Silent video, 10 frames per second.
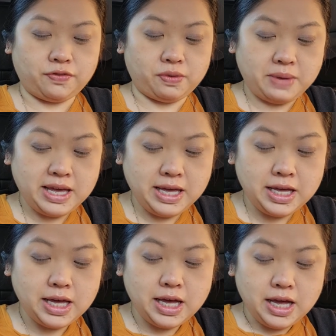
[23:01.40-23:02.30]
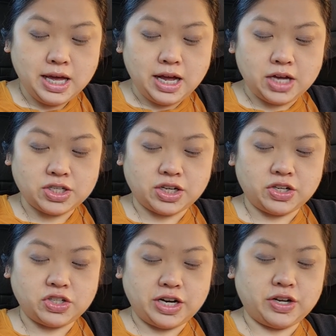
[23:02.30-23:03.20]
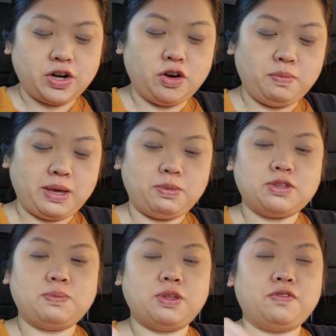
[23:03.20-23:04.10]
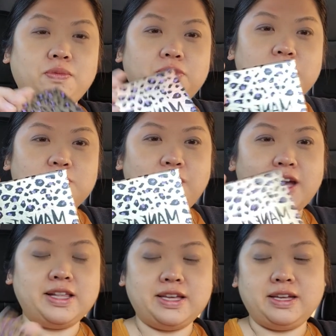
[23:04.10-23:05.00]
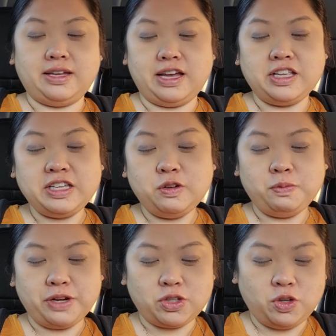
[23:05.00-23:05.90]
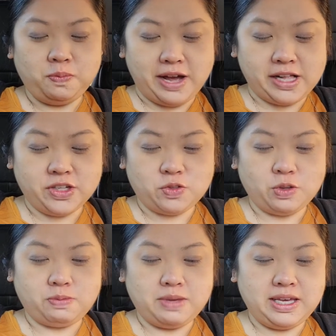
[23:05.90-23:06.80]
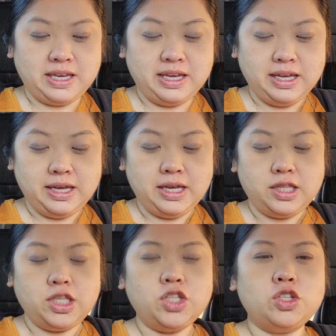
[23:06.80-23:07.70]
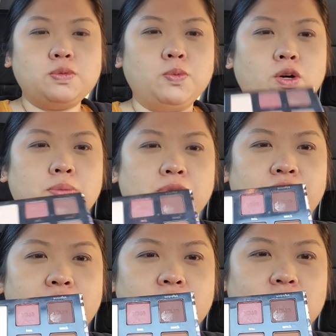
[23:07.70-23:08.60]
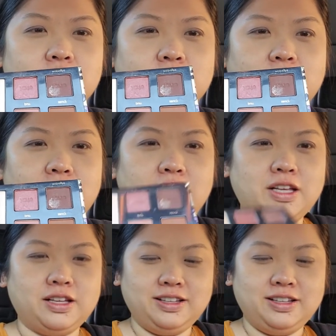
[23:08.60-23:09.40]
for me. Uh, so I'm going to try to go maybe something from this palette. I do bring two palettes with me. This is more professional setting.